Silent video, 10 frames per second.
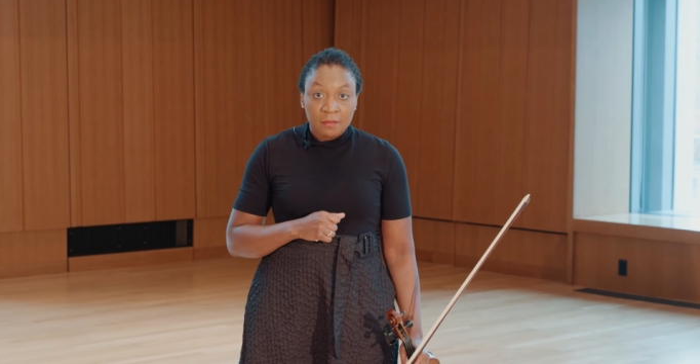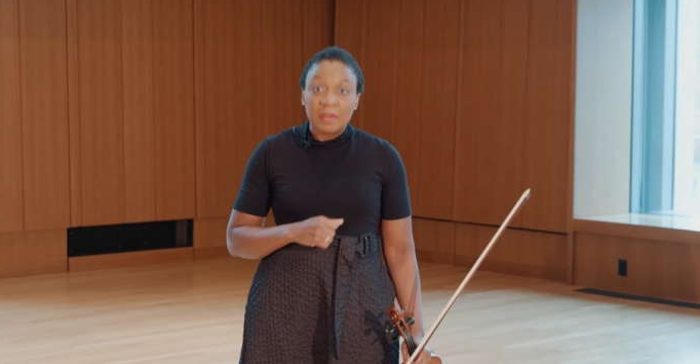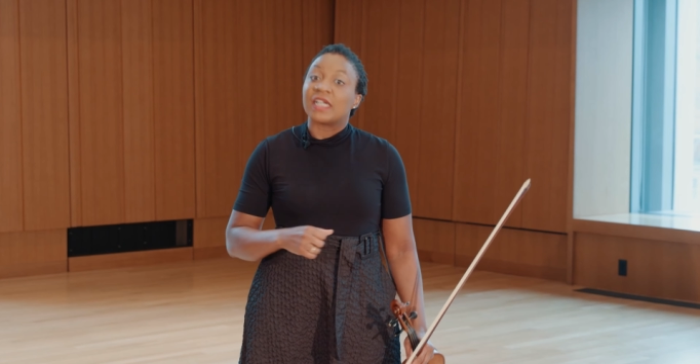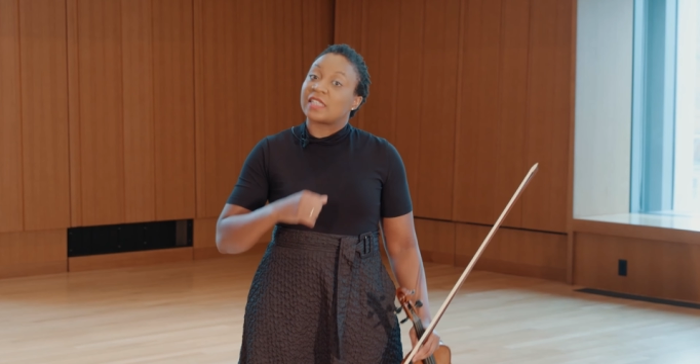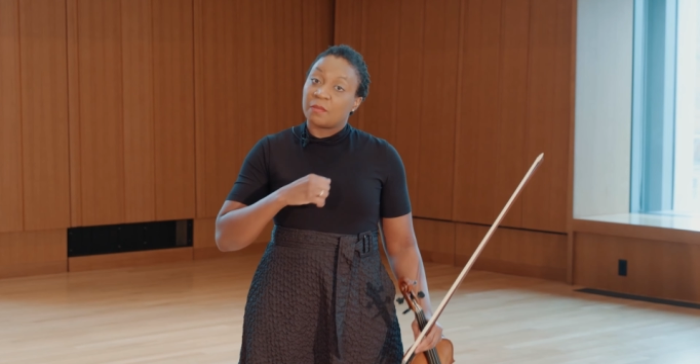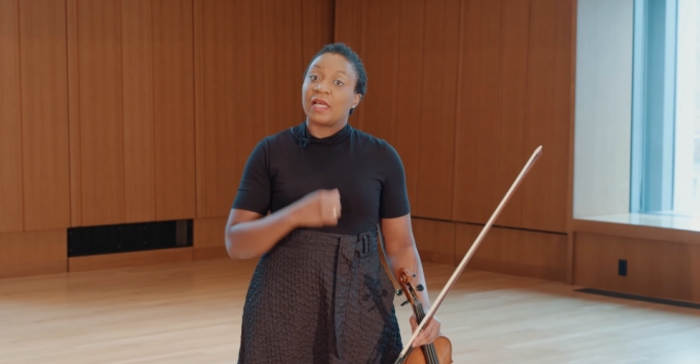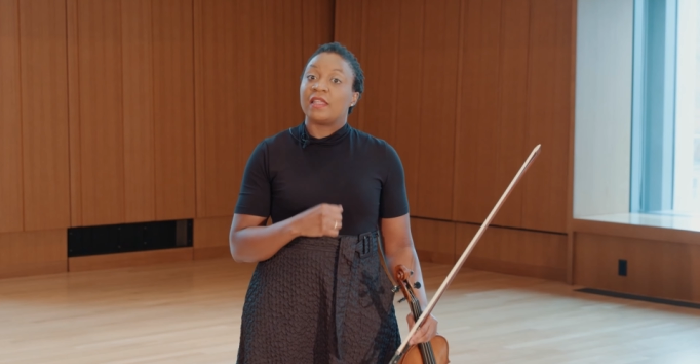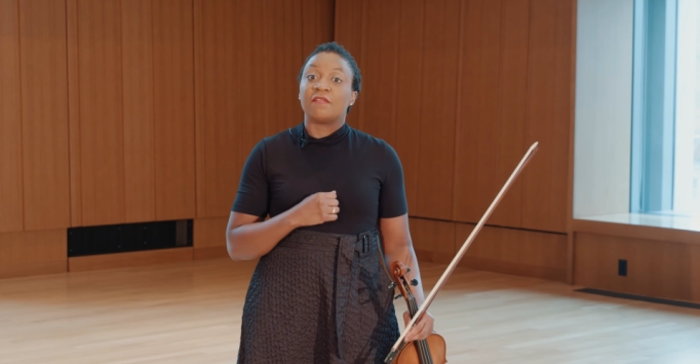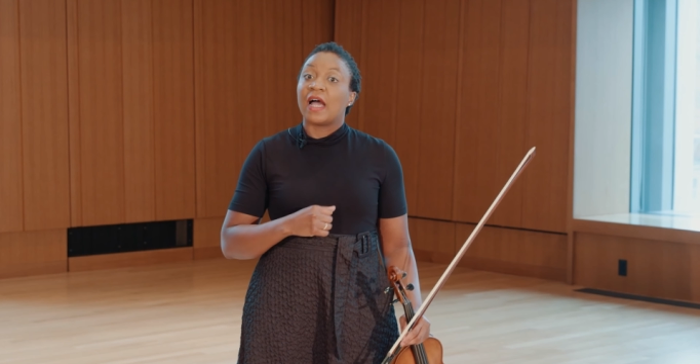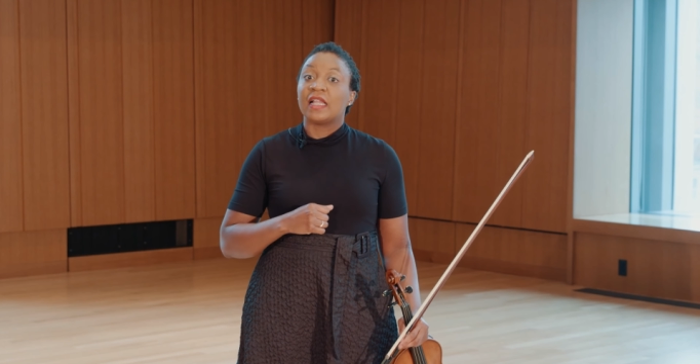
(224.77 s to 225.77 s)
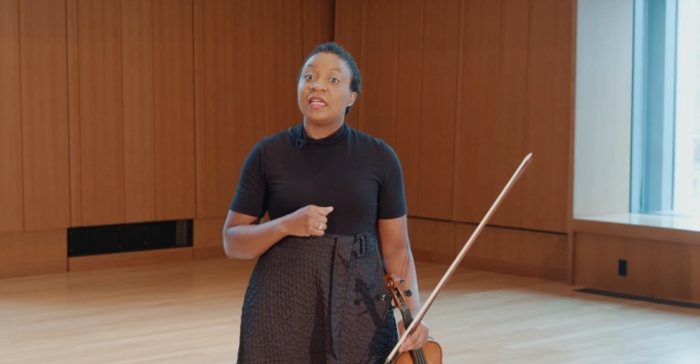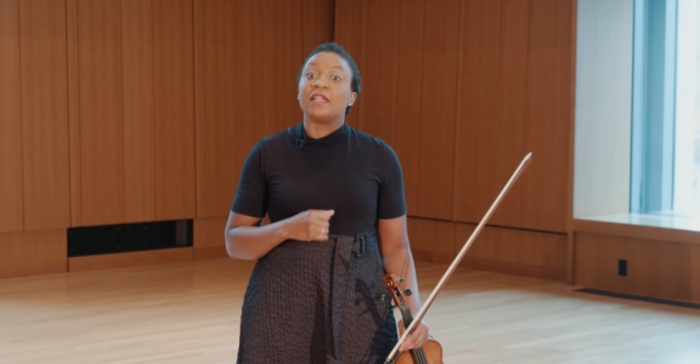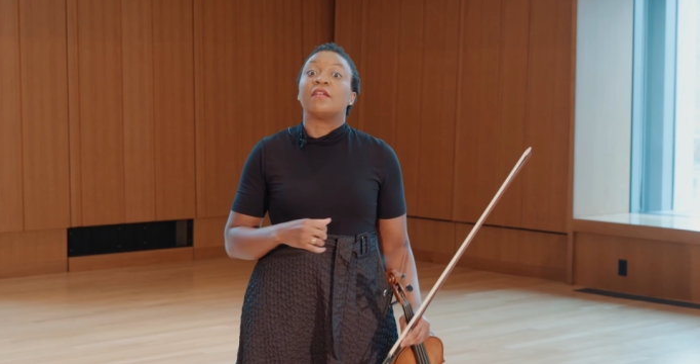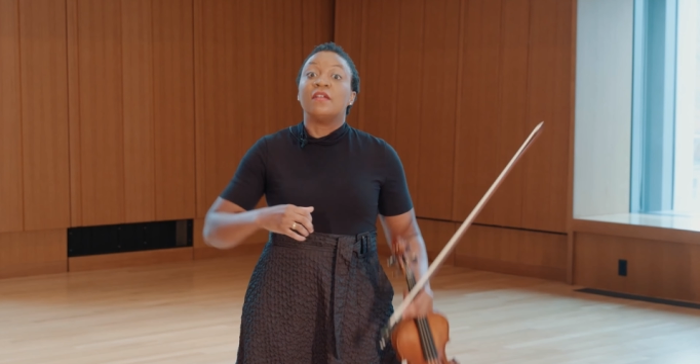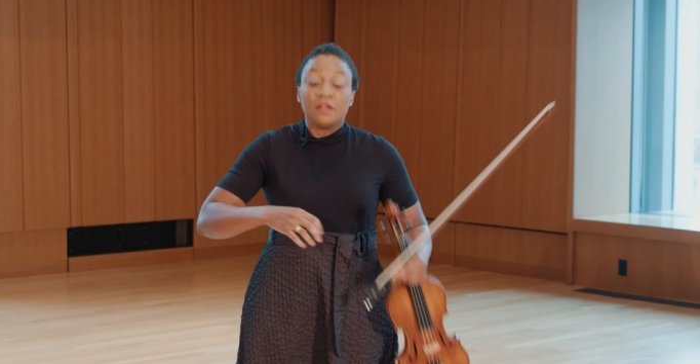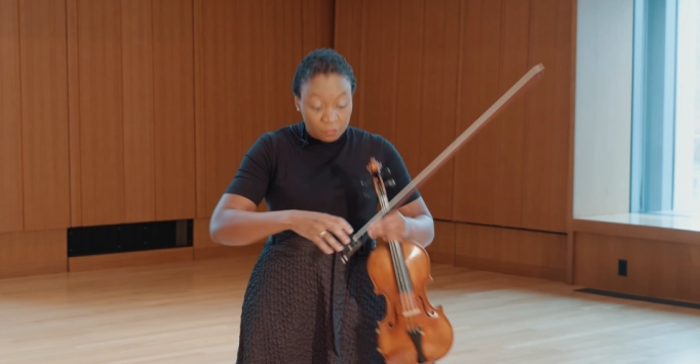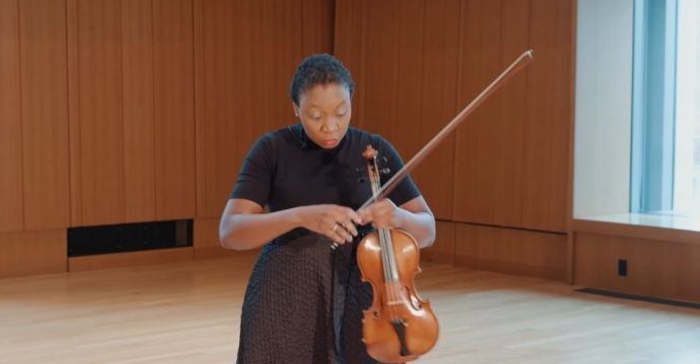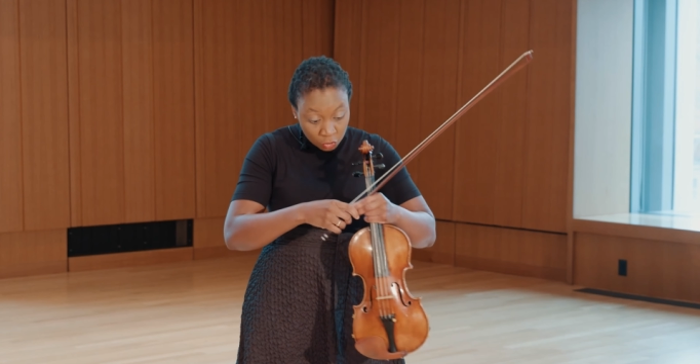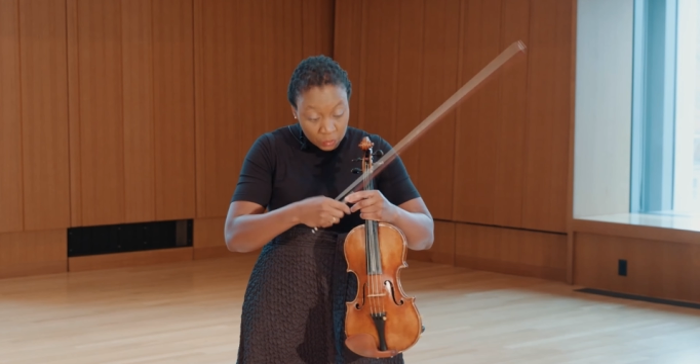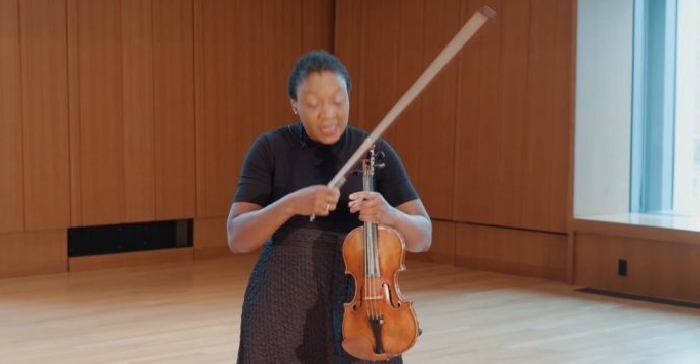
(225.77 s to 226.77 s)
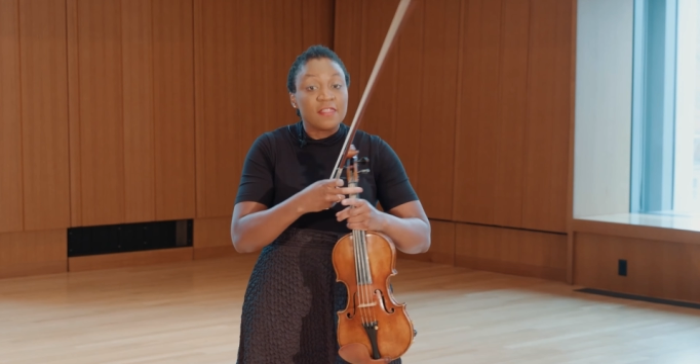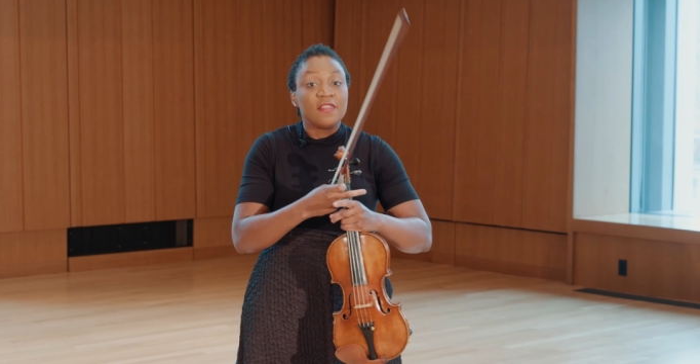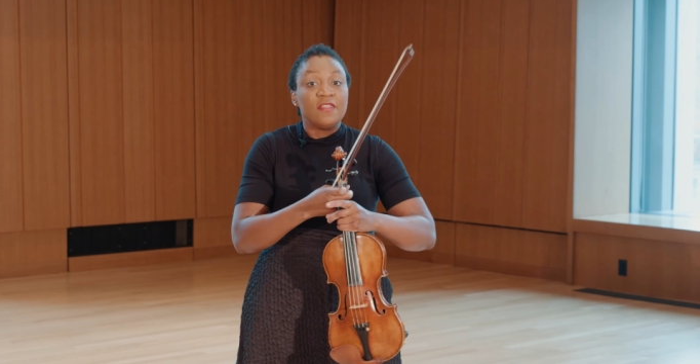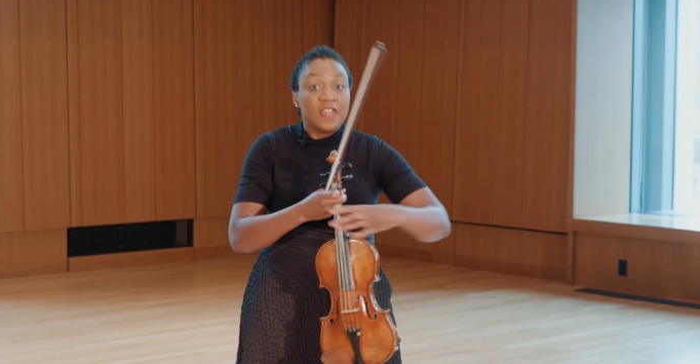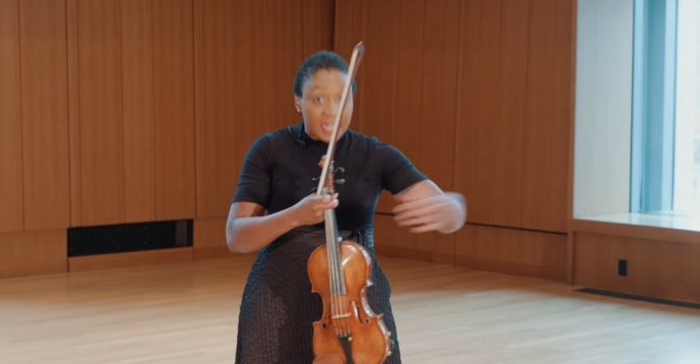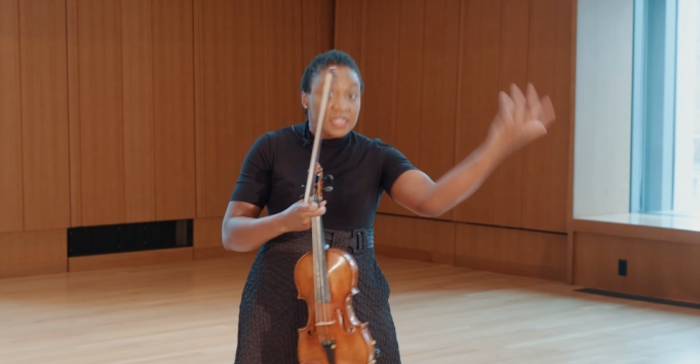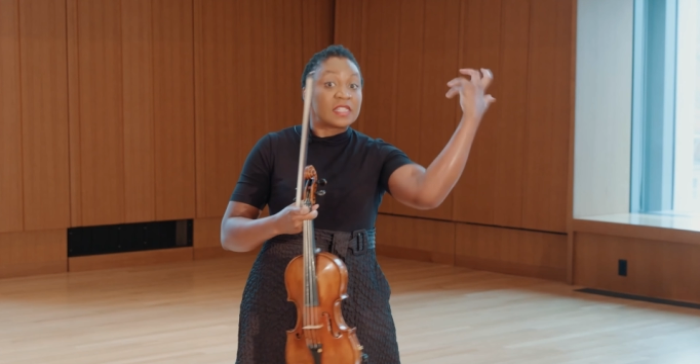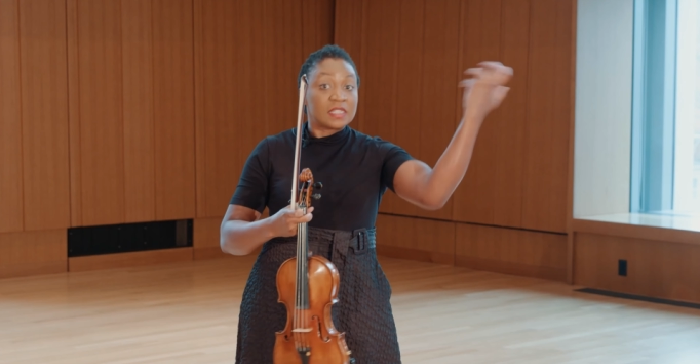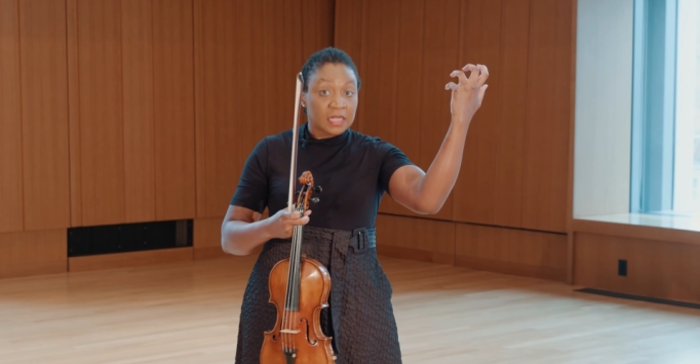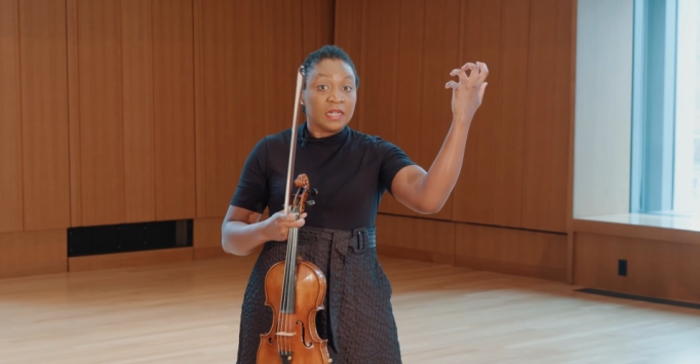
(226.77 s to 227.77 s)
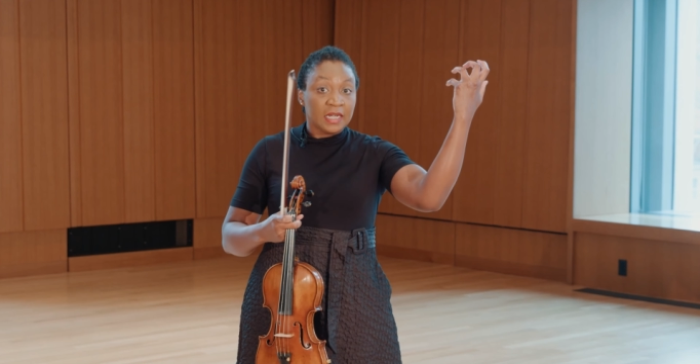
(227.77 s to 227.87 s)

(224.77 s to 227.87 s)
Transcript: because I play the violin. Doing this